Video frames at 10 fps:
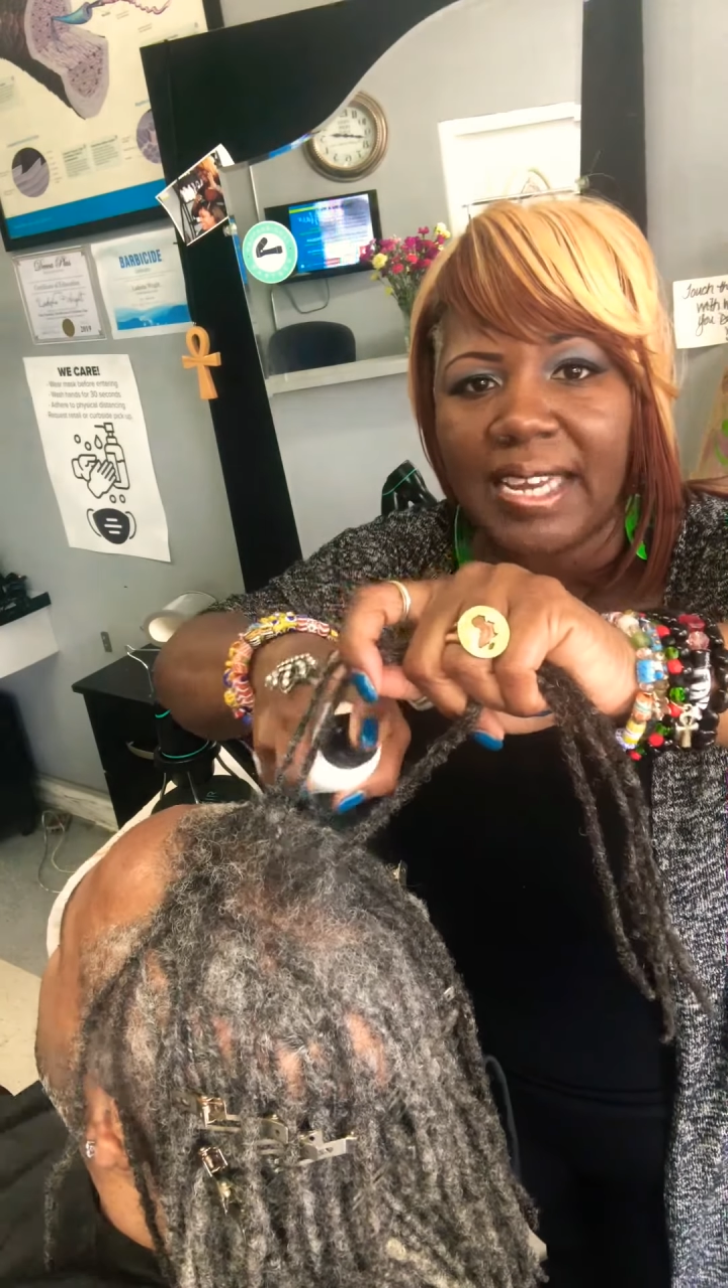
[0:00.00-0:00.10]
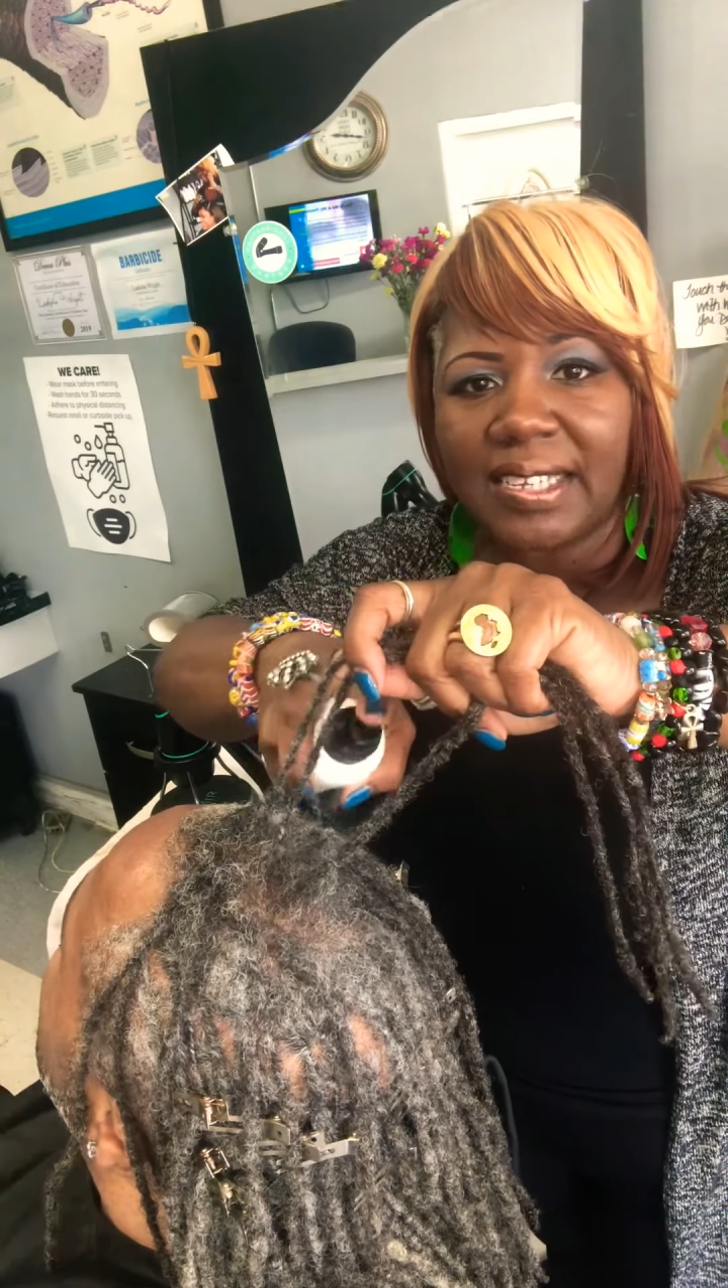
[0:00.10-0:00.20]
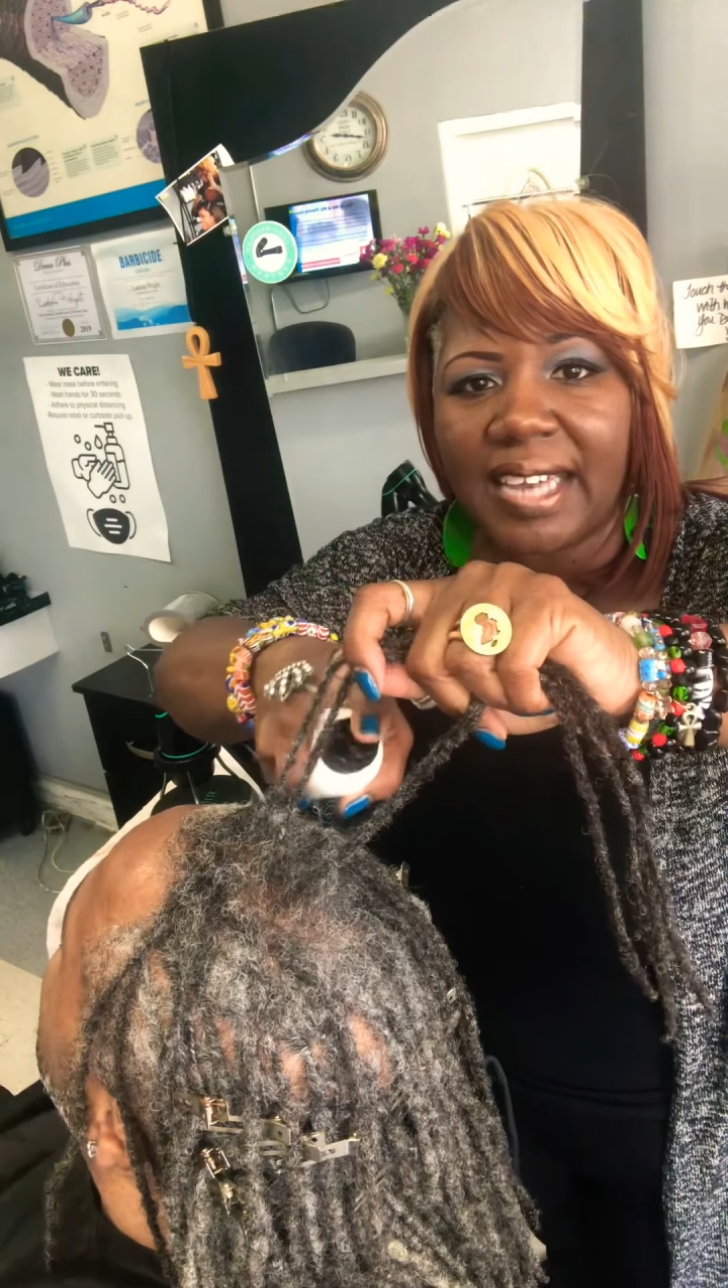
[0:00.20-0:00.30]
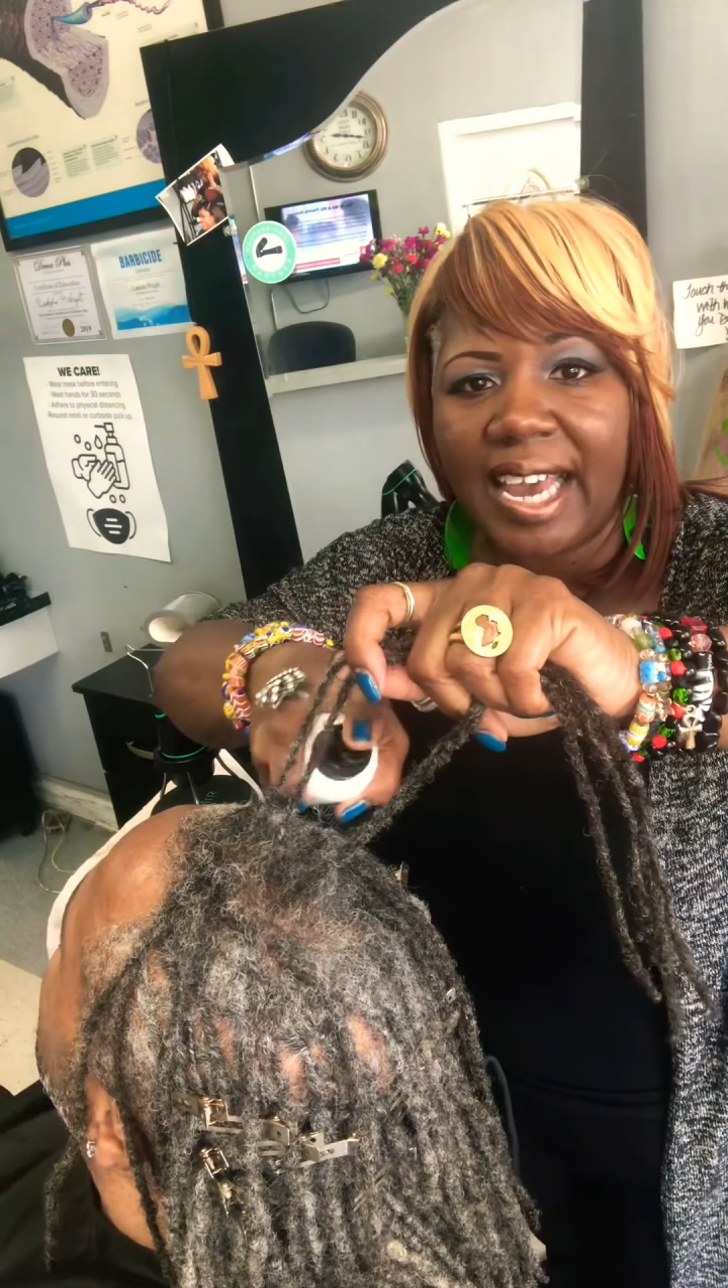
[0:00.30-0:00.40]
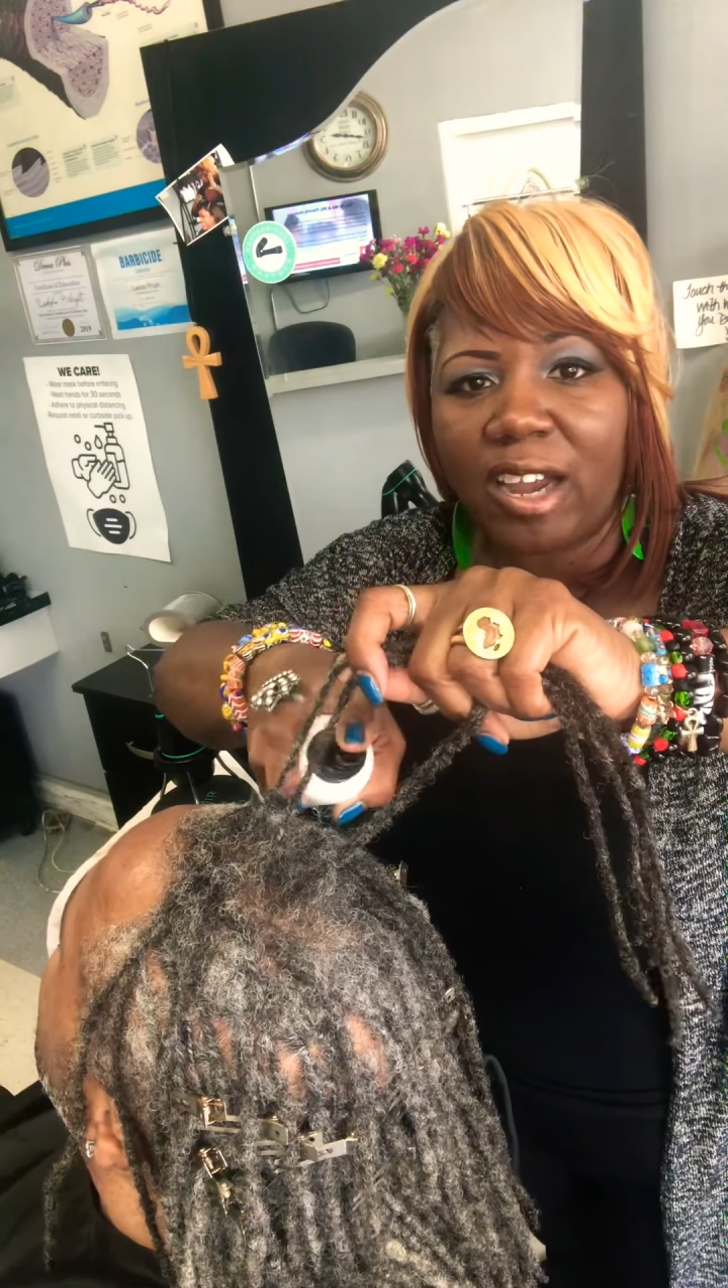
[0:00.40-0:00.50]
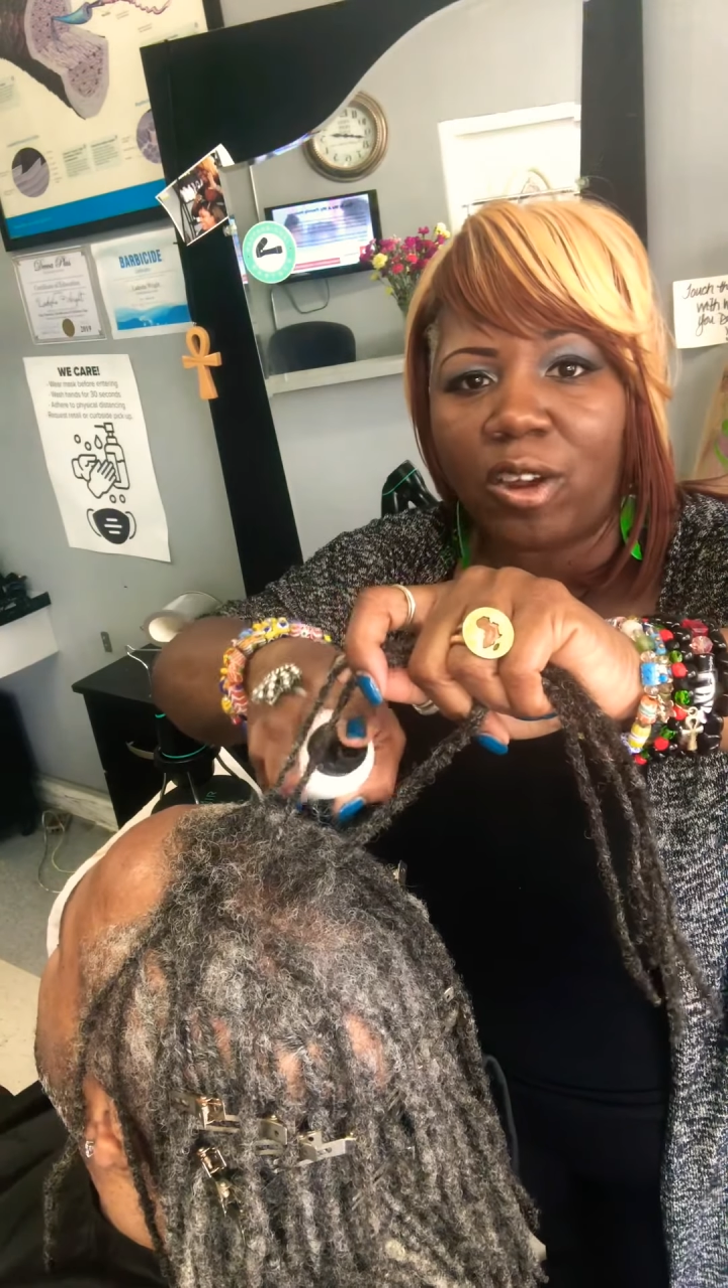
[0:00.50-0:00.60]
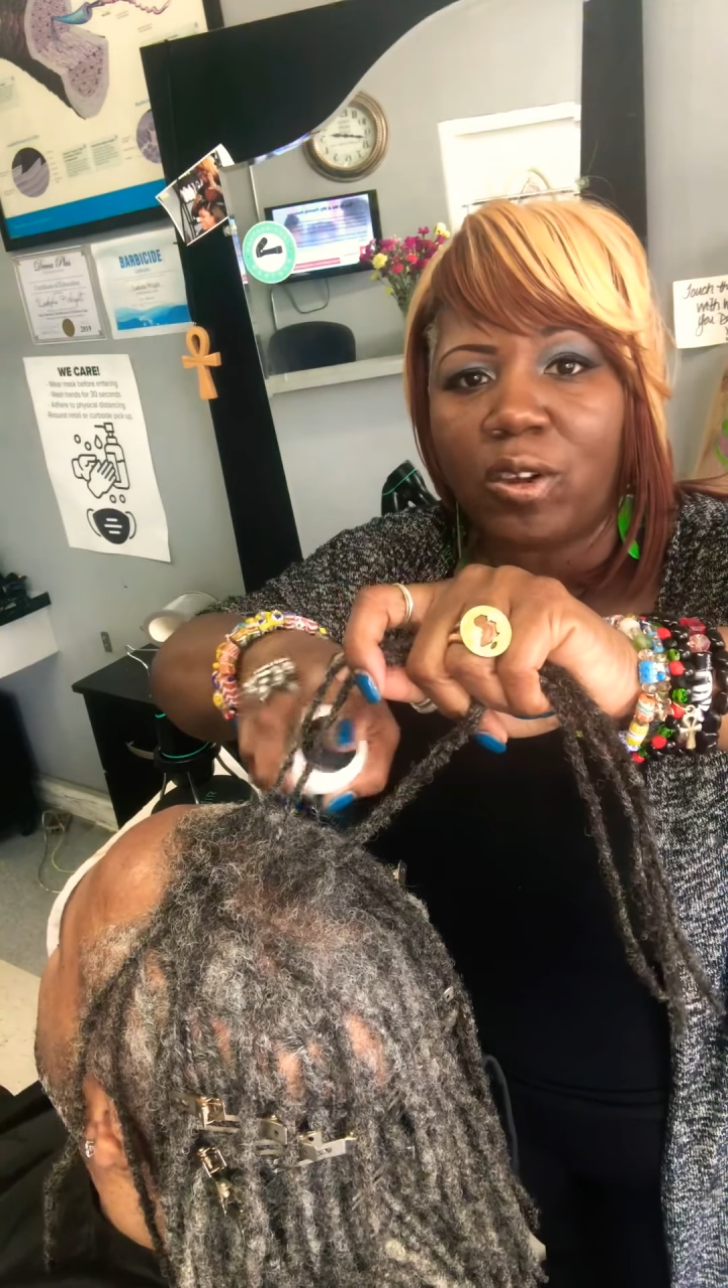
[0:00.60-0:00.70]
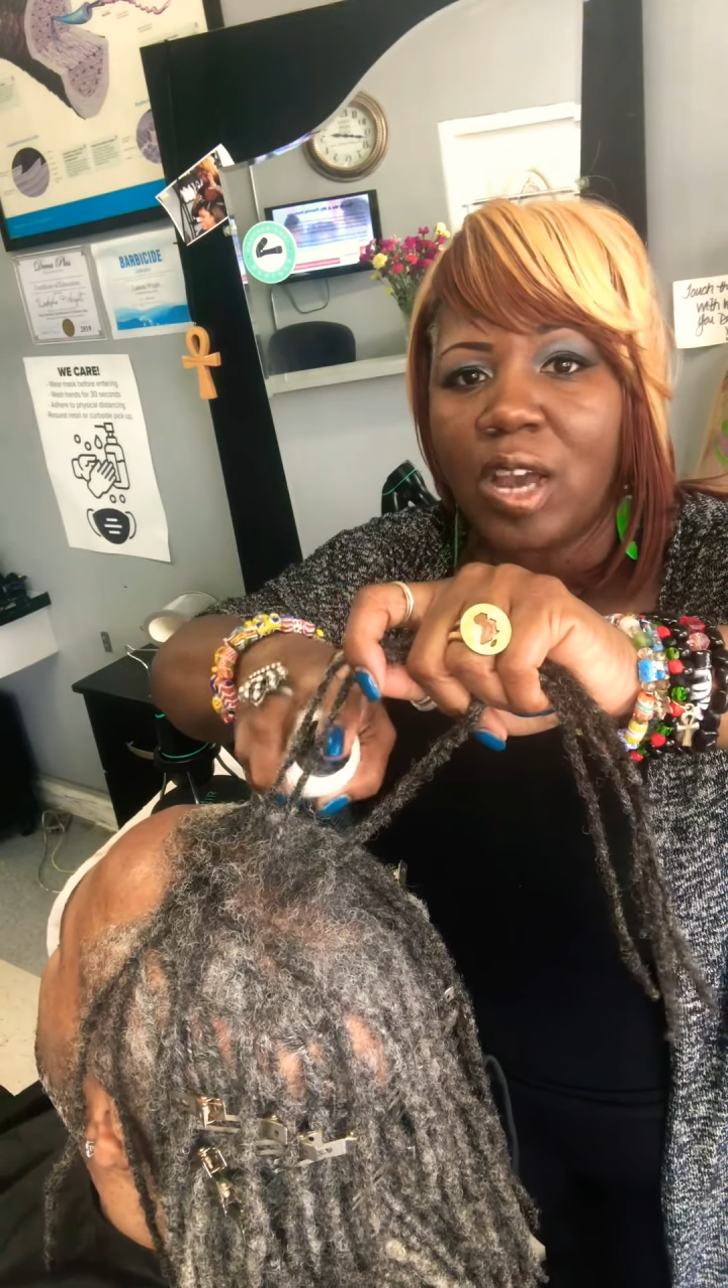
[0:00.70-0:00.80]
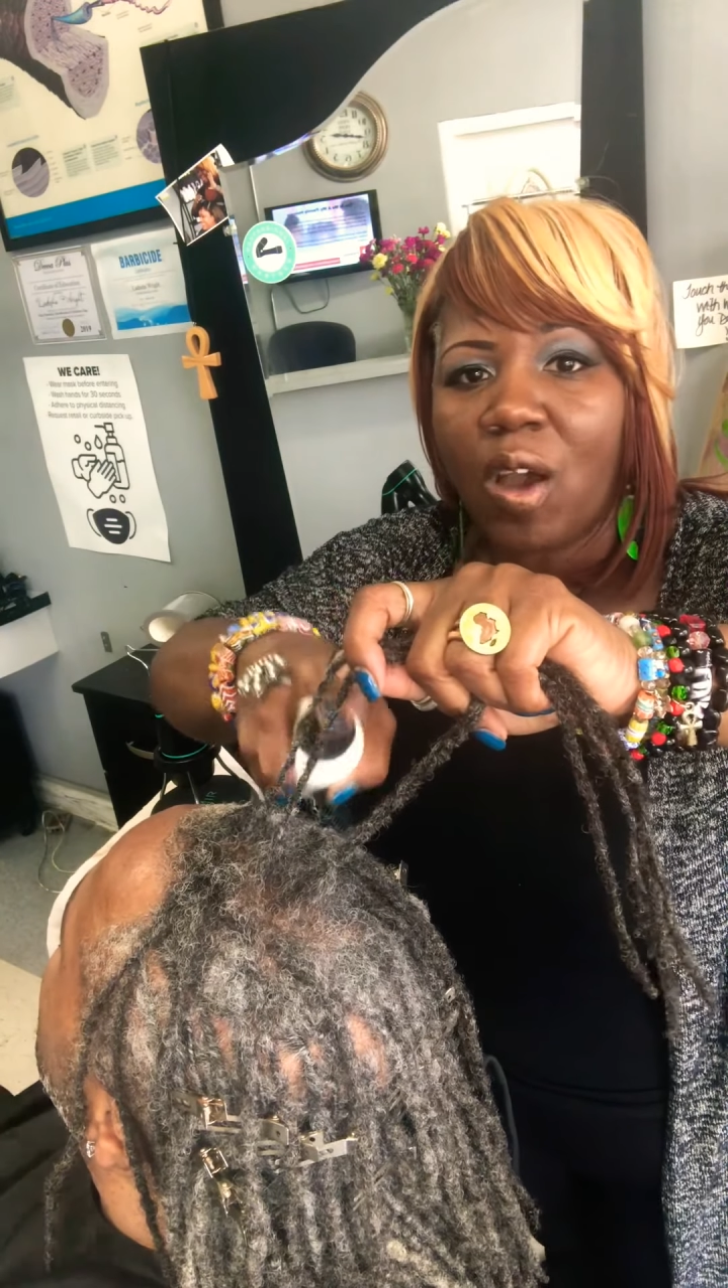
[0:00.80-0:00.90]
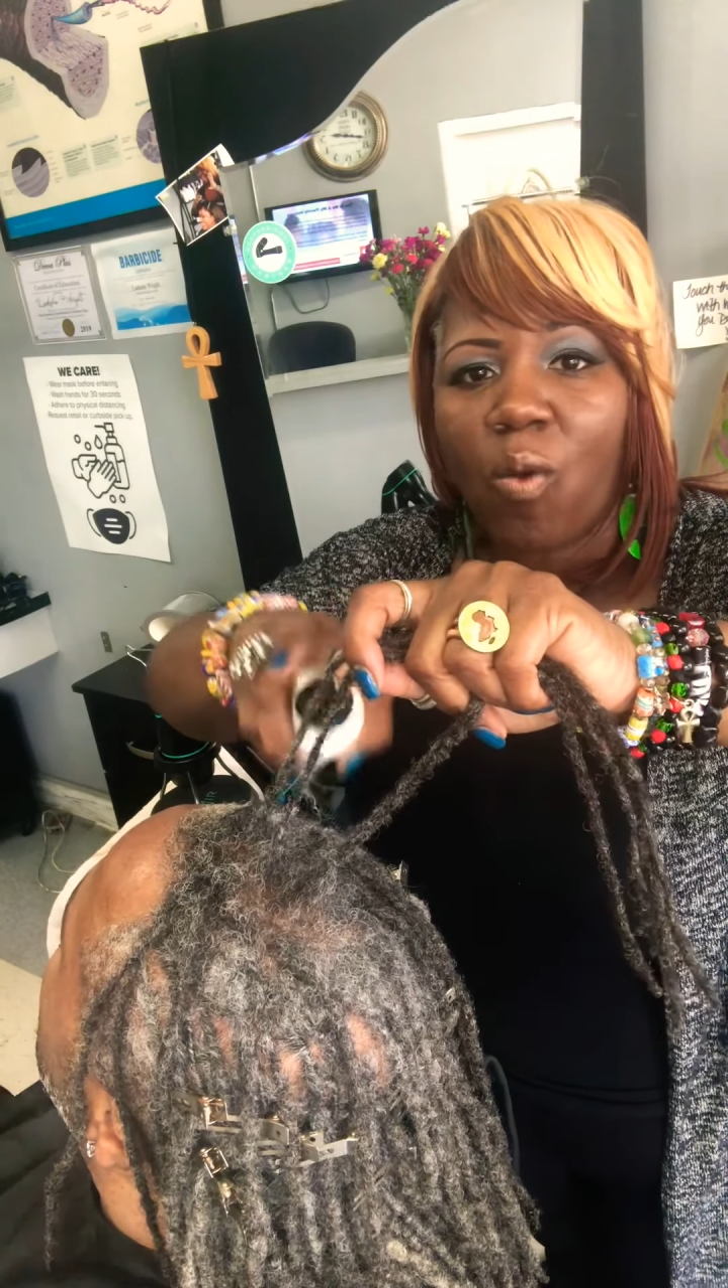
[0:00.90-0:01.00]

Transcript: his hair